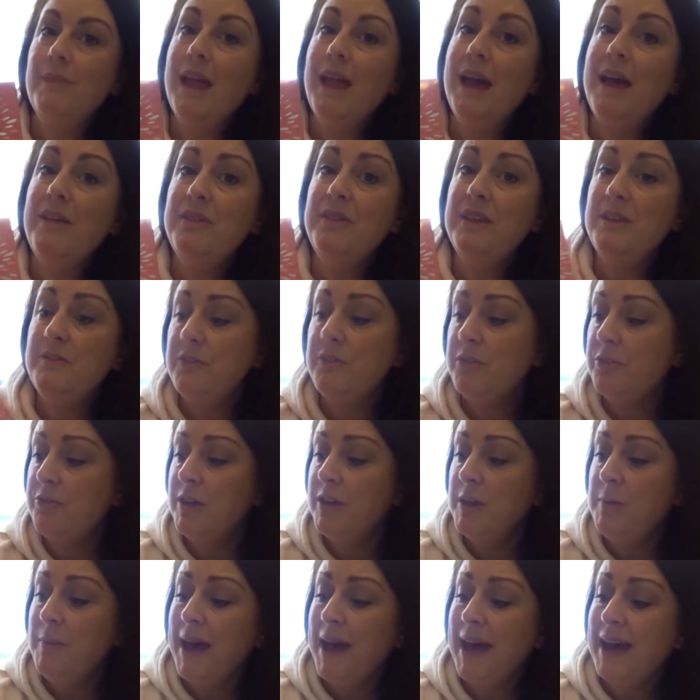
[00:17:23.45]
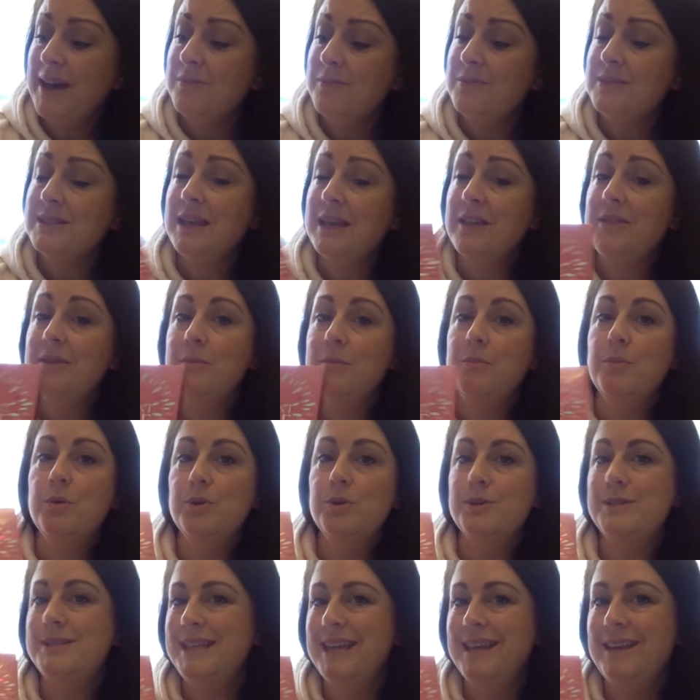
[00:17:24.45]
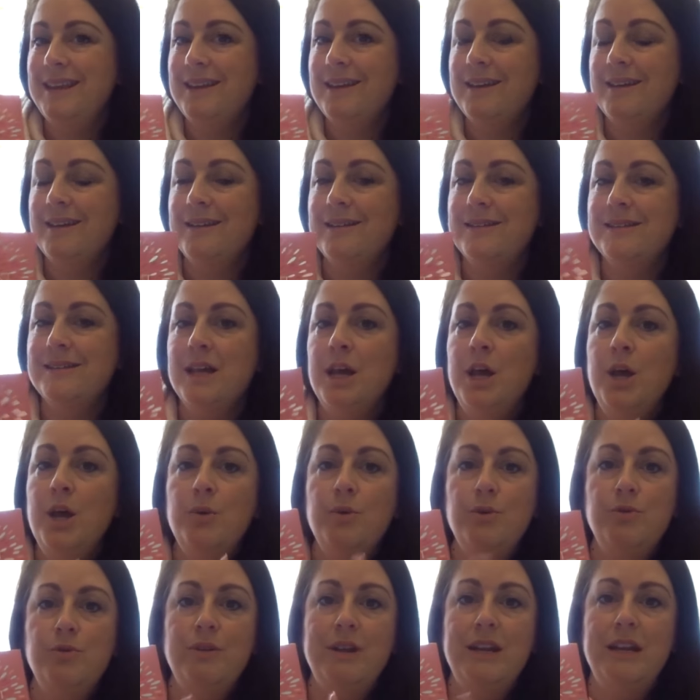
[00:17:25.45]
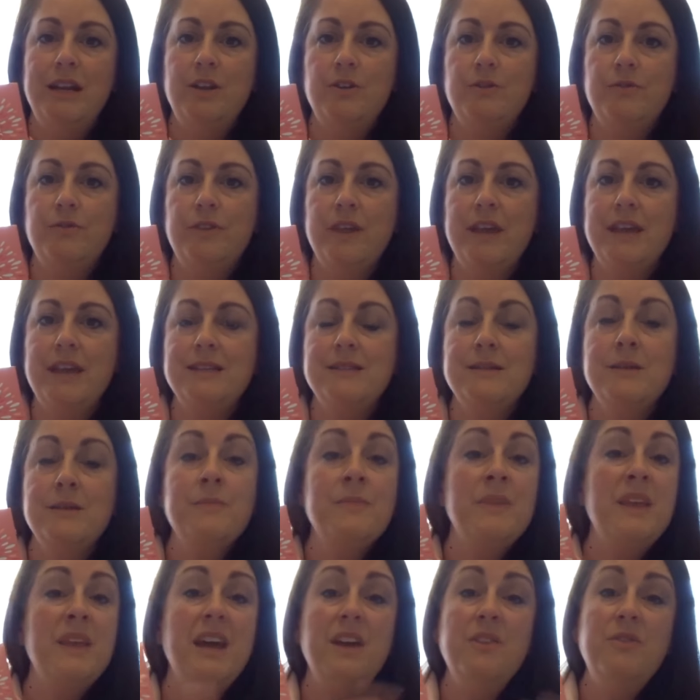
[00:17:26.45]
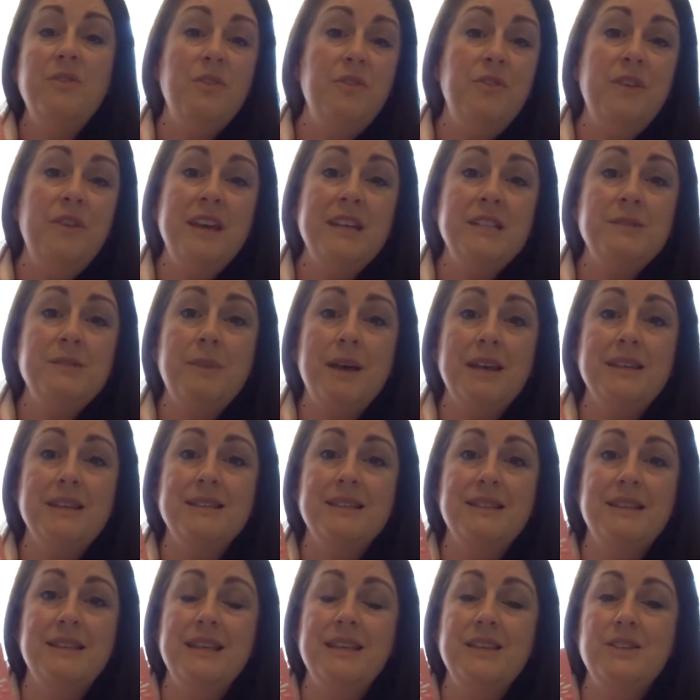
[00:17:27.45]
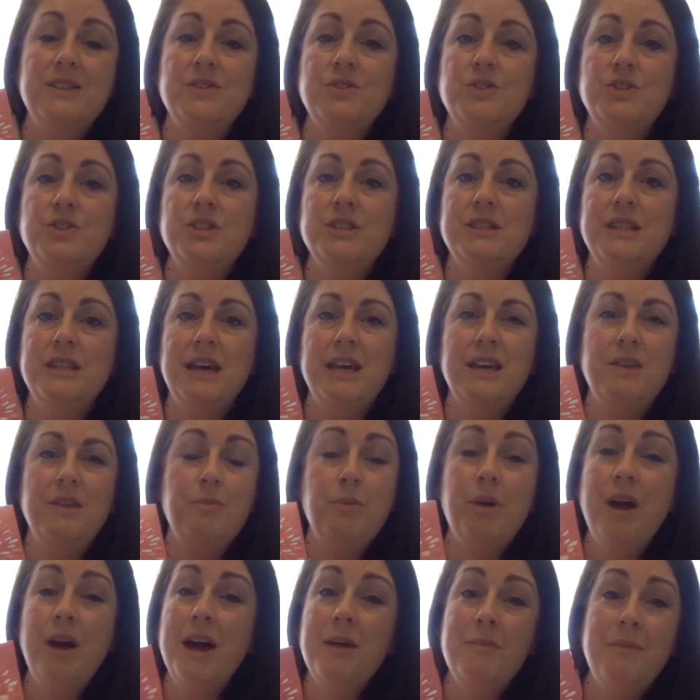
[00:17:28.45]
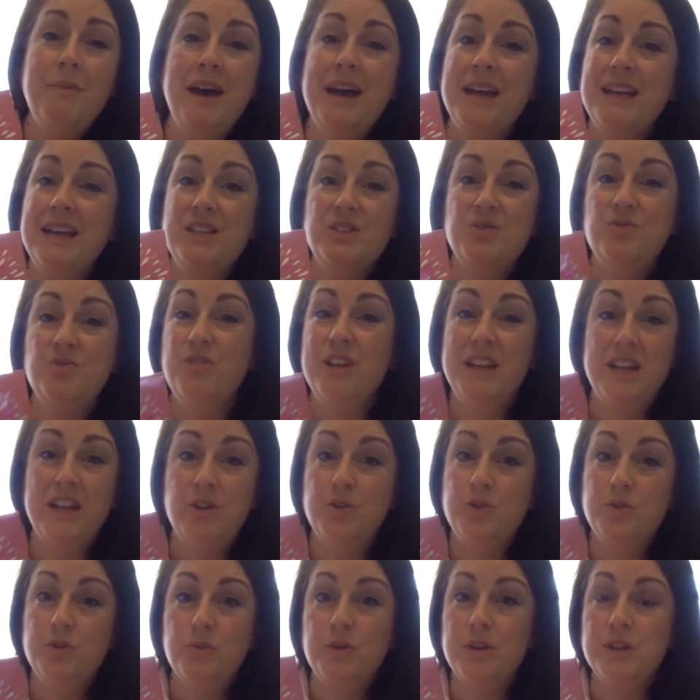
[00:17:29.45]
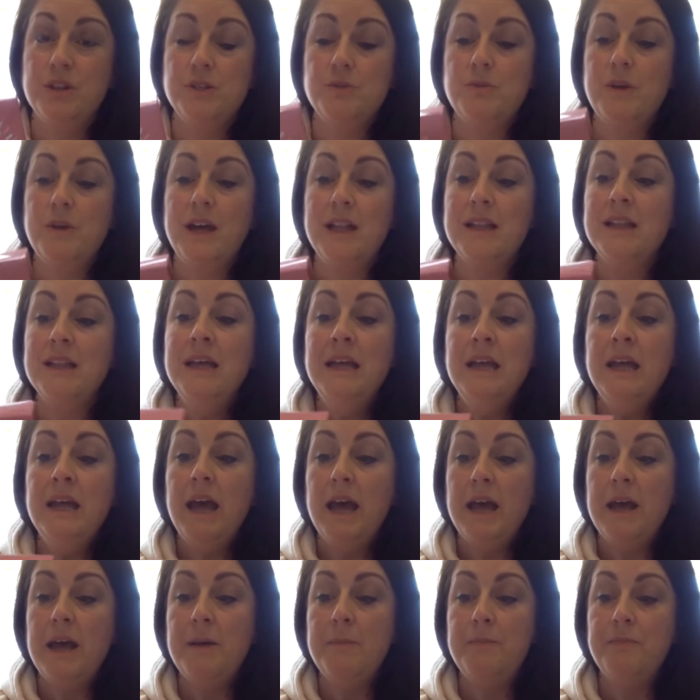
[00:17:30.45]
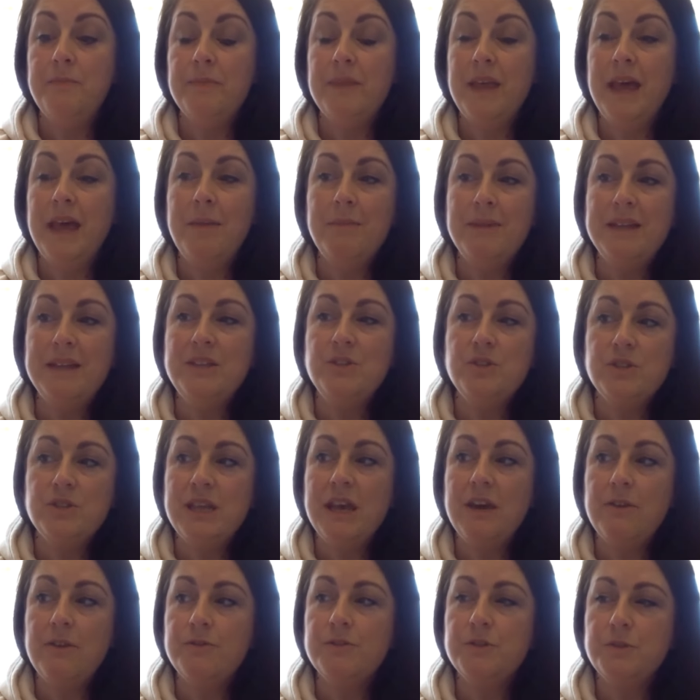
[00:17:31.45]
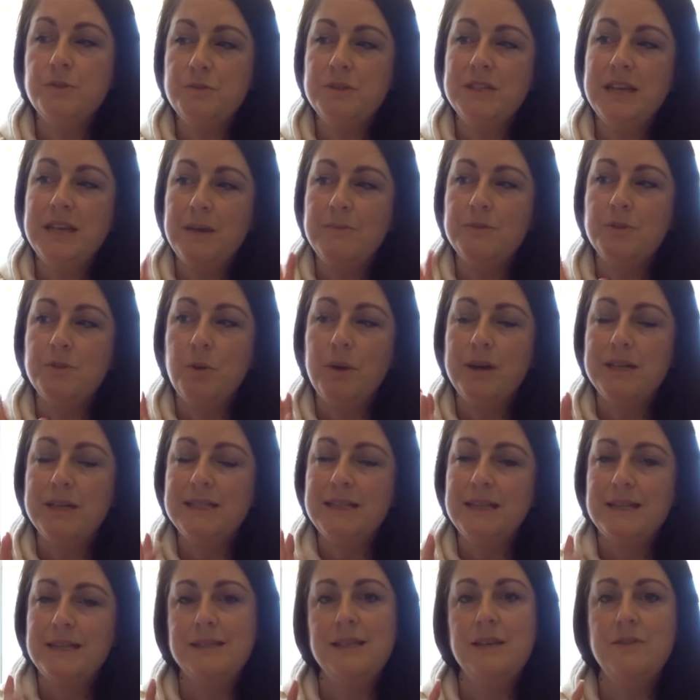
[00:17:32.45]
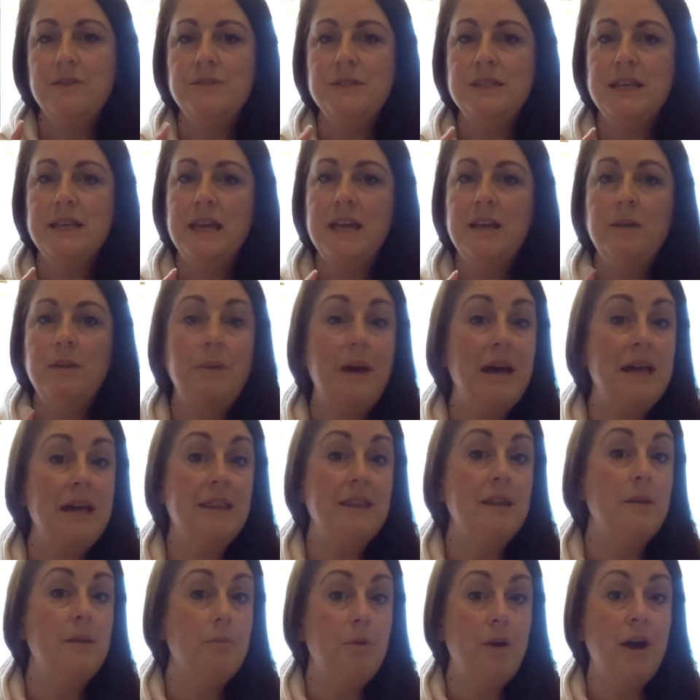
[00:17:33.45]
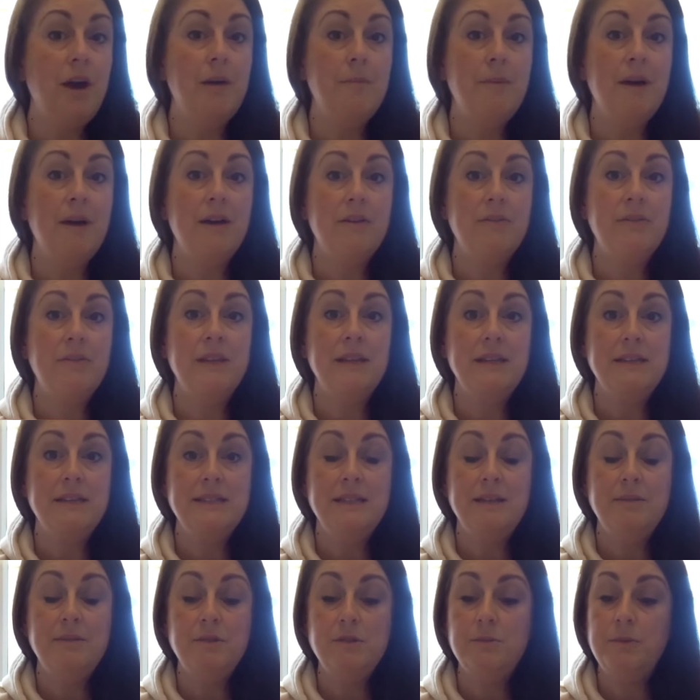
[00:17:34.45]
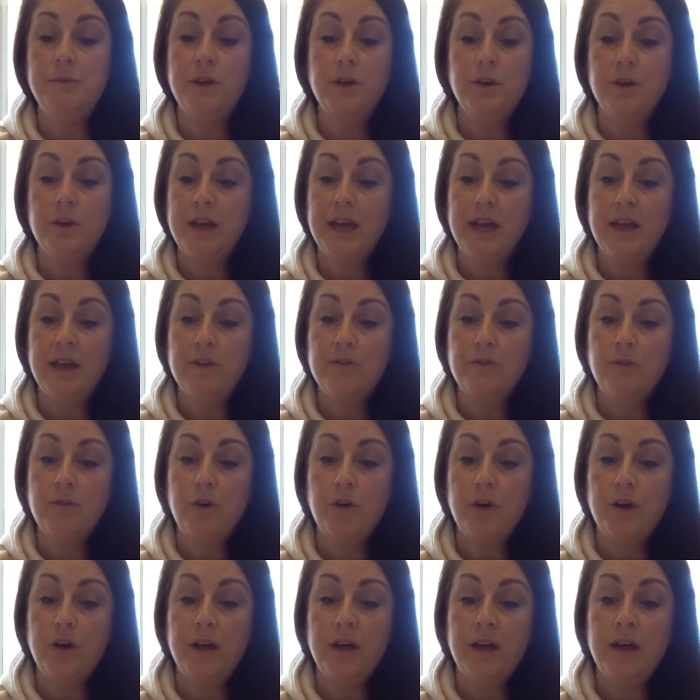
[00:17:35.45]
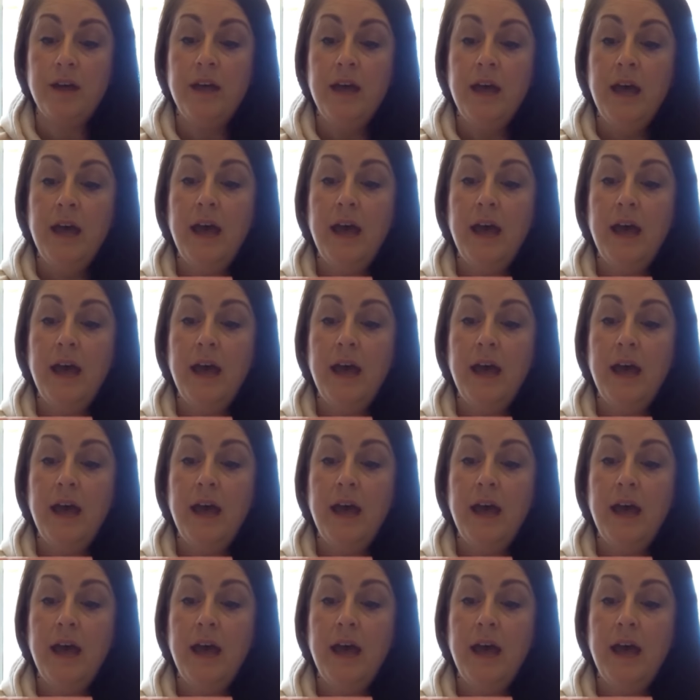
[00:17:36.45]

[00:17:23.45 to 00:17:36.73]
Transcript: I think for £3, I think most teen girls would really love this. And for face masks and things such as that, Primark is a really good one as well. Emily does have sometimes quite sensitive skin, but I think Primark things seem to be okay for her.